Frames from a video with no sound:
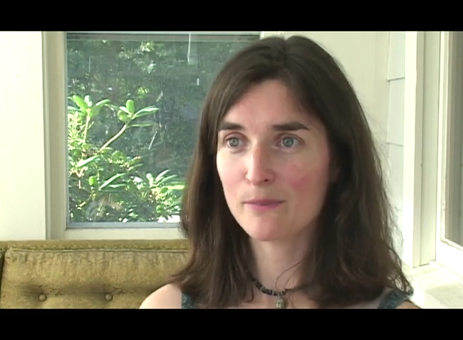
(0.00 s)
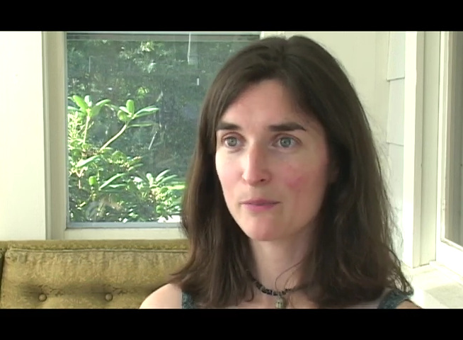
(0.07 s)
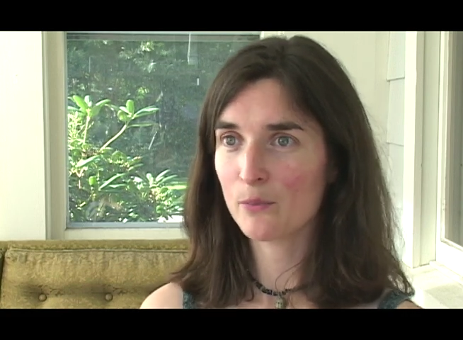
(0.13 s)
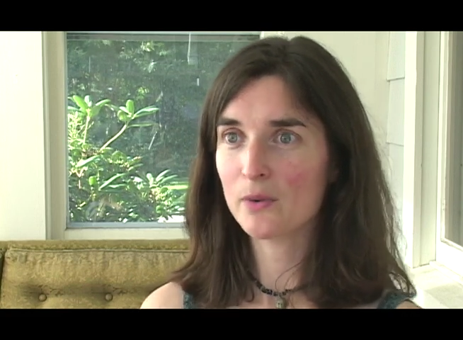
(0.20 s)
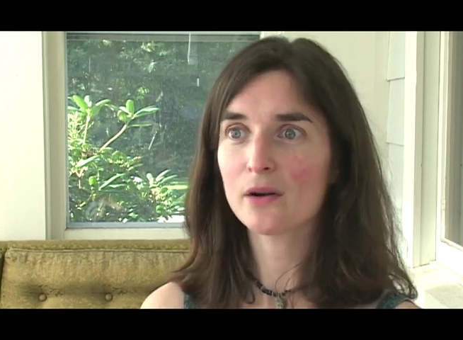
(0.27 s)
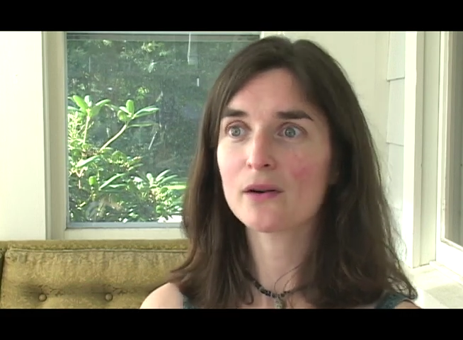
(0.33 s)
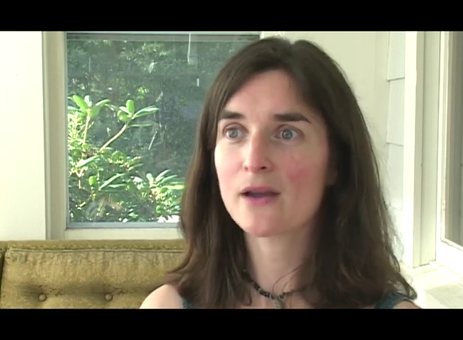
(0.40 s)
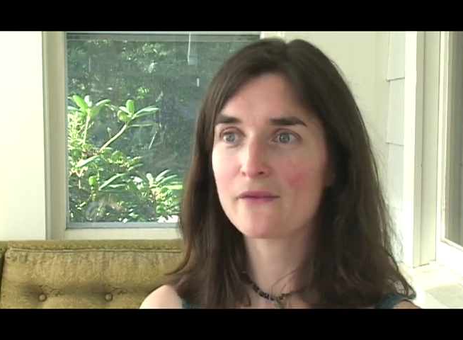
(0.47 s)
but
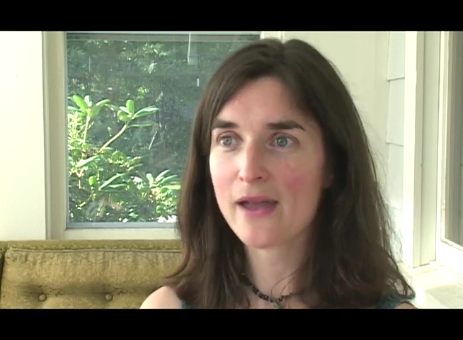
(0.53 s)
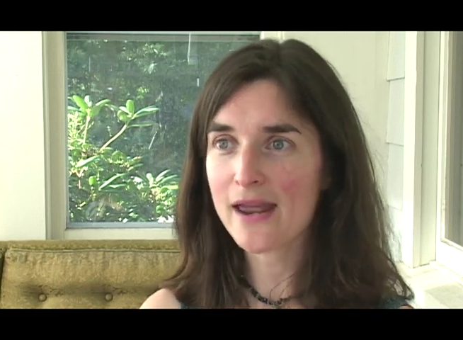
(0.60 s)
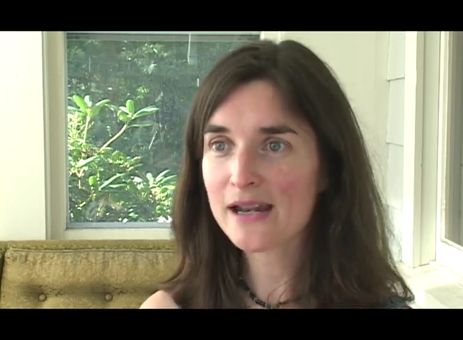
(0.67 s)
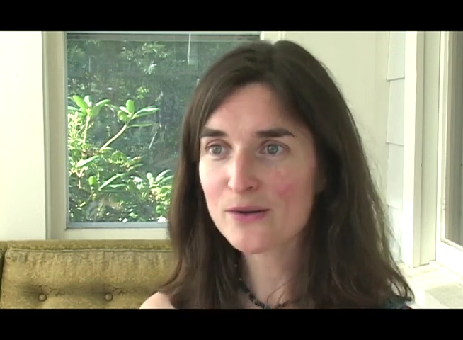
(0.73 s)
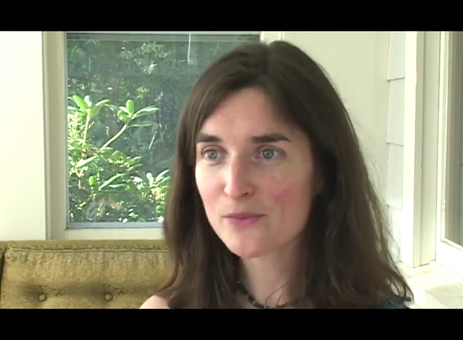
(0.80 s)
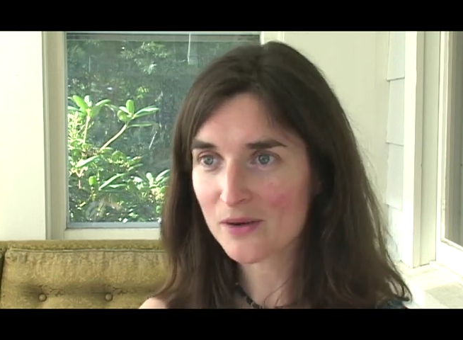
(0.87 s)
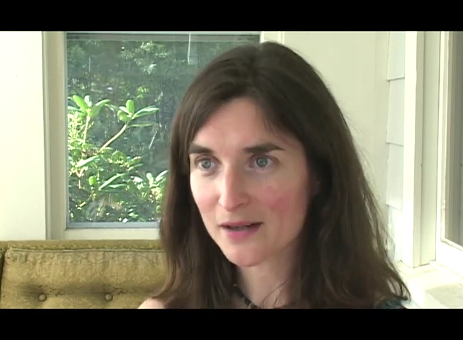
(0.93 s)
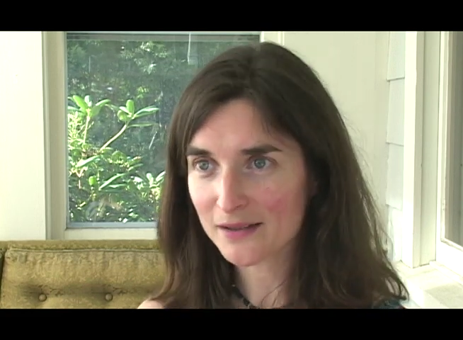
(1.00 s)
we don't have
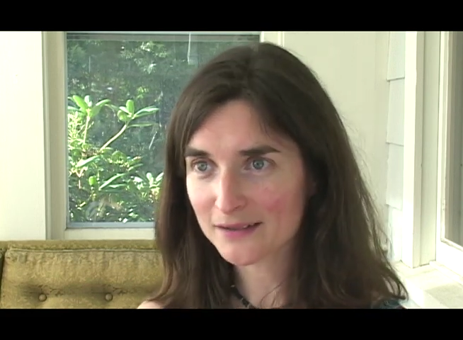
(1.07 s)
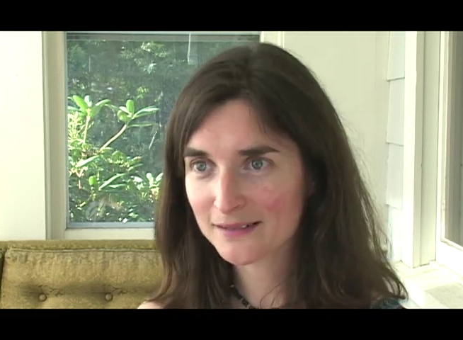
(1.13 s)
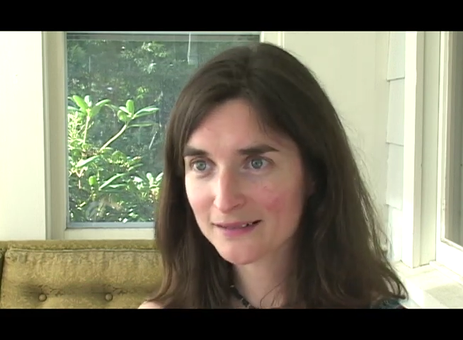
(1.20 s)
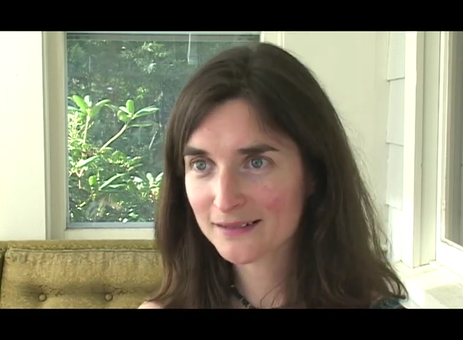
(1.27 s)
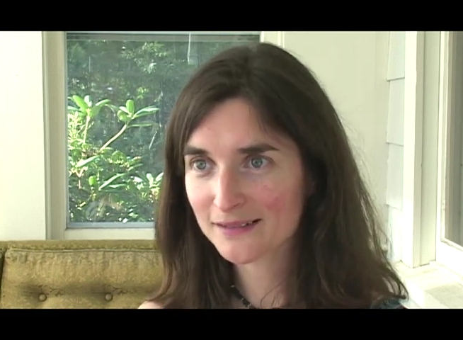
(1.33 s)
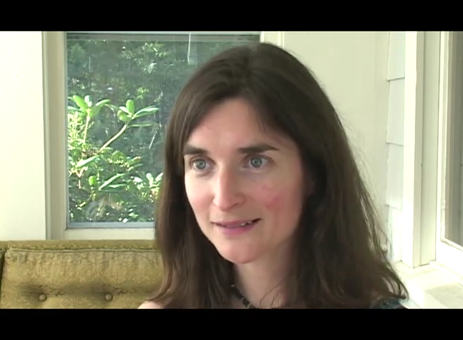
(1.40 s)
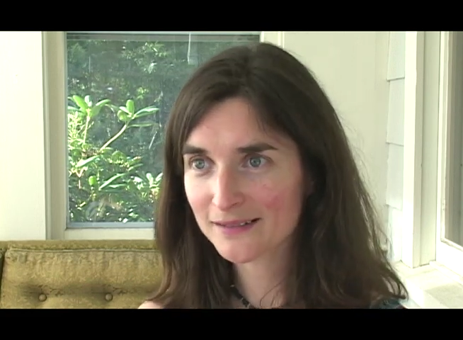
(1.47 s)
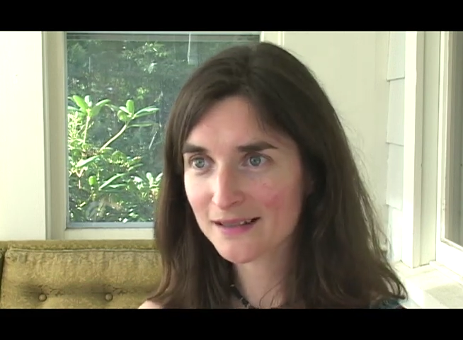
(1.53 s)
anyone
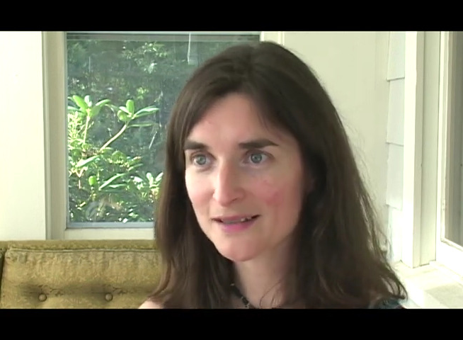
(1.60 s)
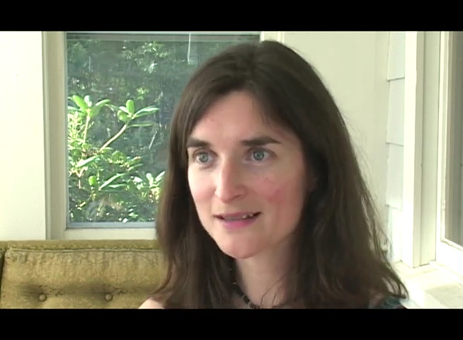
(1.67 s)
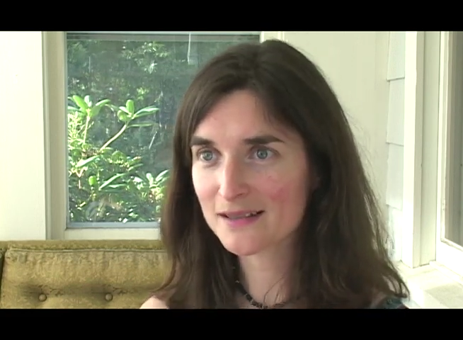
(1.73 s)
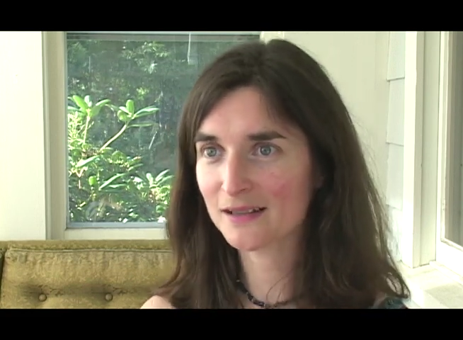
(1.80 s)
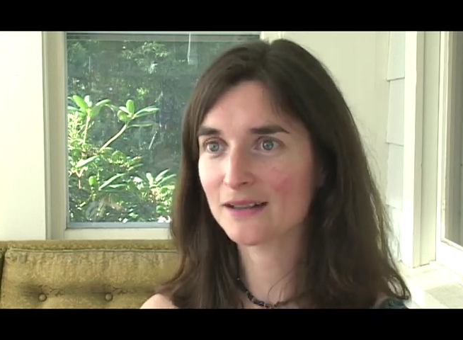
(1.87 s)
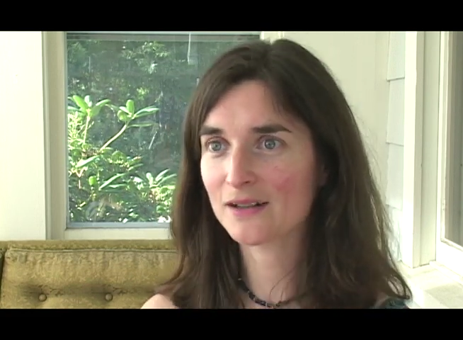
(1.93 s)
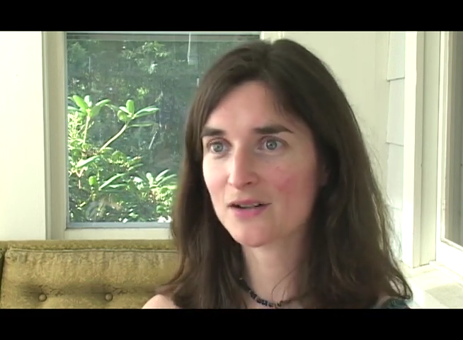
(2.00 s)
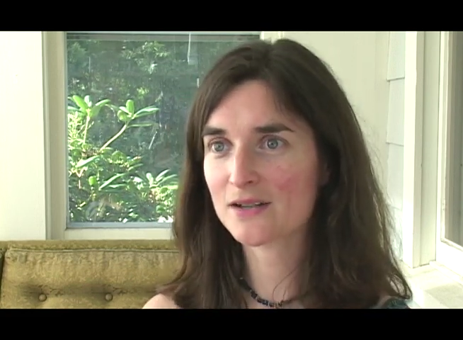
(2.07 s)
that's
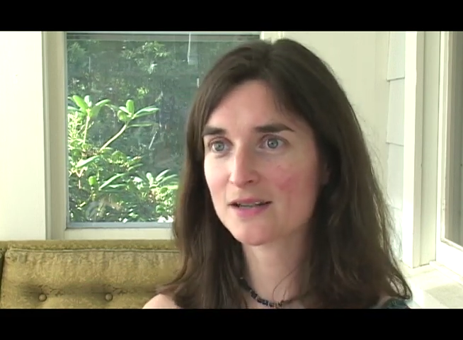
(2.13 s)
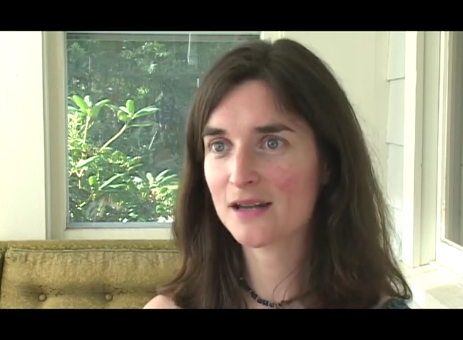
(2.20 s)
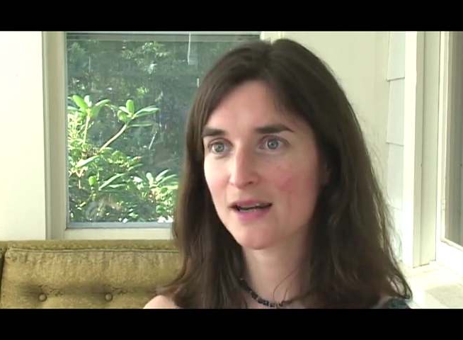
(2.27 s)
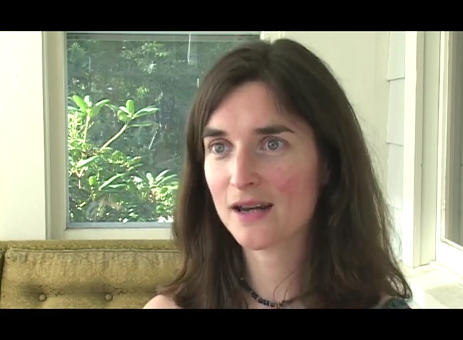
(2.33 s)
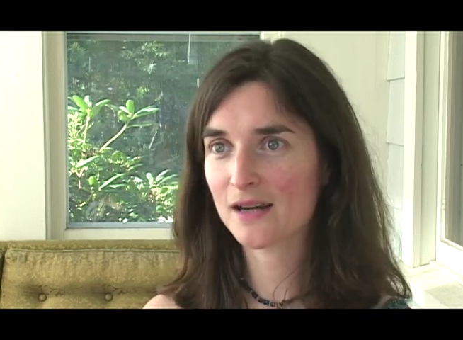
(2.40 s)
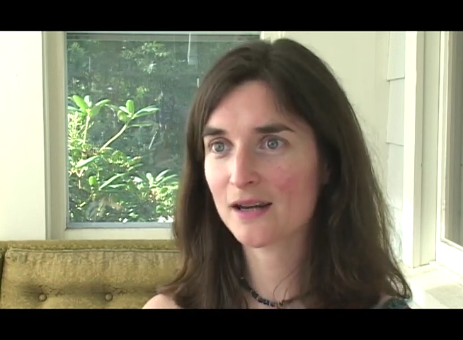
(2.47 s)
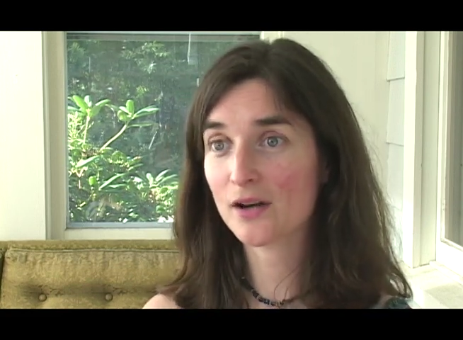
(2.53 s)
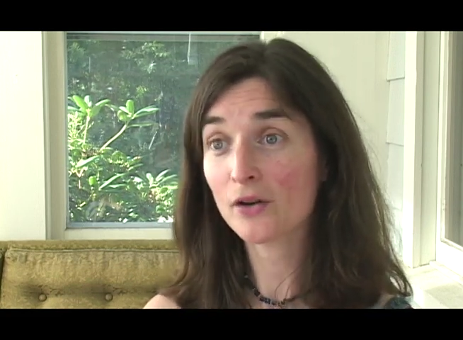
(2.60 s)
sitting there
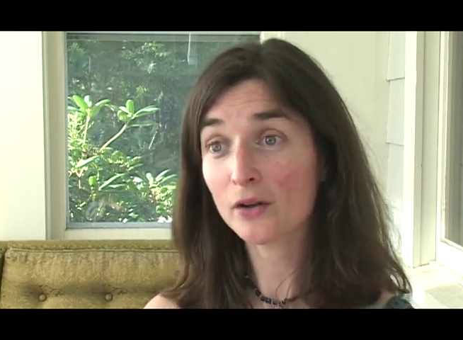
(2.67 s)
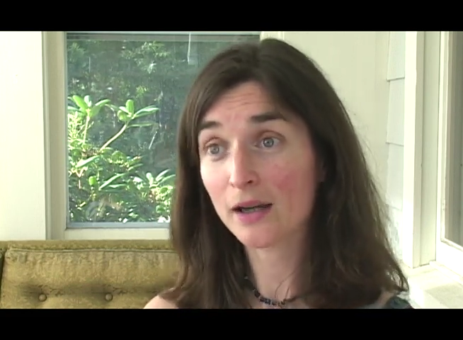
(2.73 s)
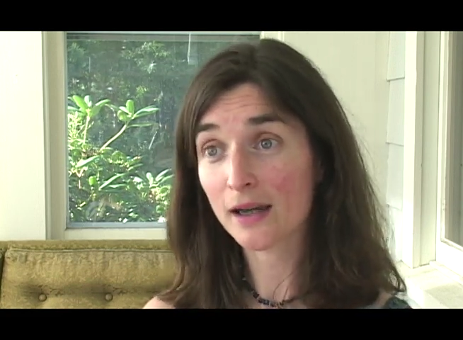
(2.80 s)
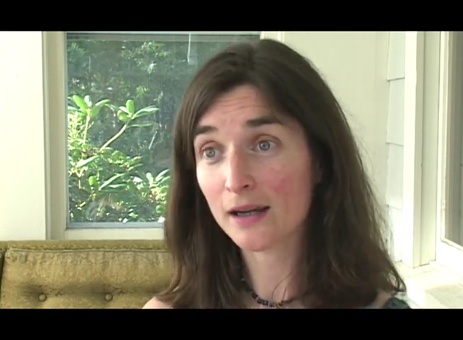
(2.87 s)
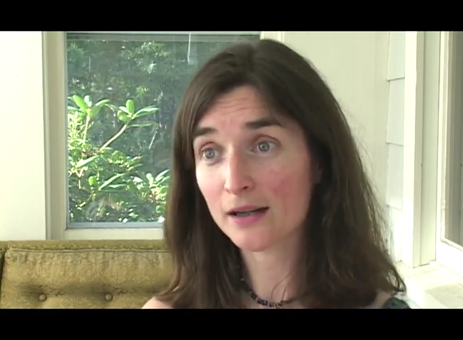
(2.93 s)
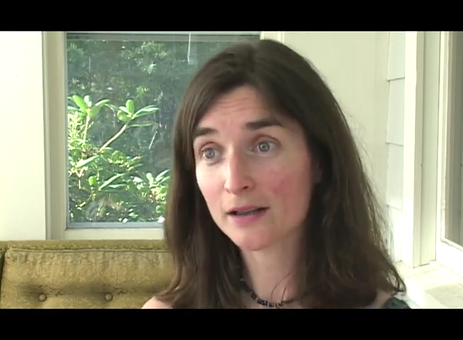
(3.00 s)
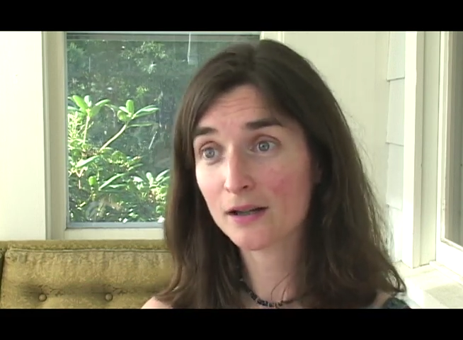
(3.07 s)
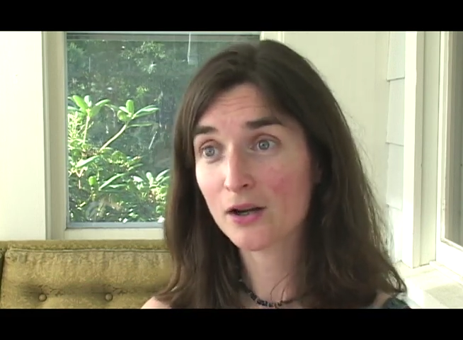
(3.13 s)
saying,
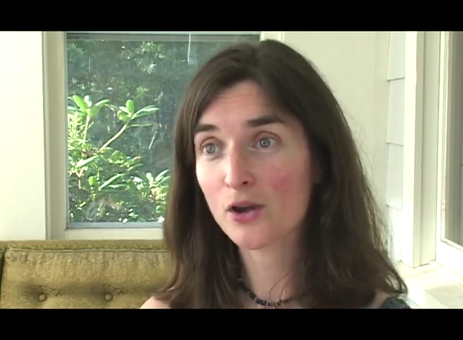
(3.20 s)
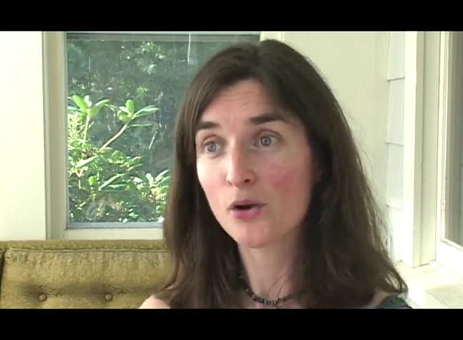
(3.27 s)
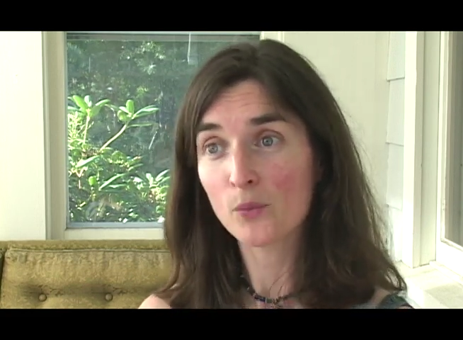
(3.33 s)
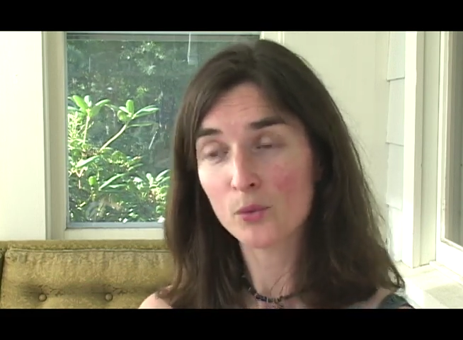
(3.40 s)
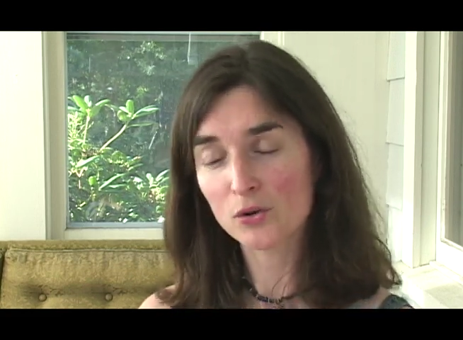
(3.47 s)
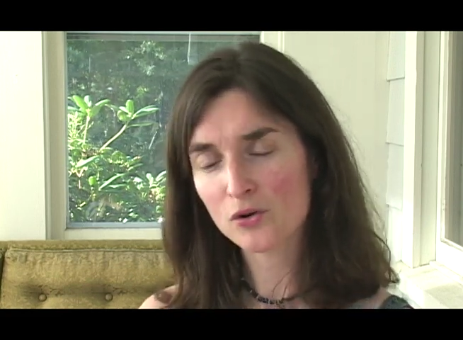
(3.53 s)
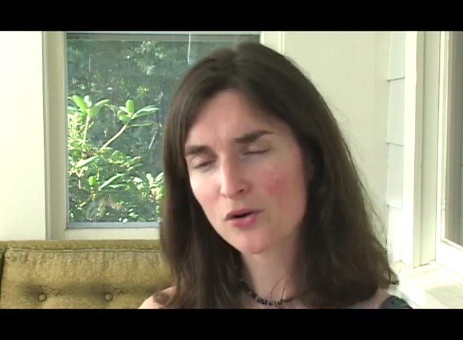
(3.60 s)
okay, when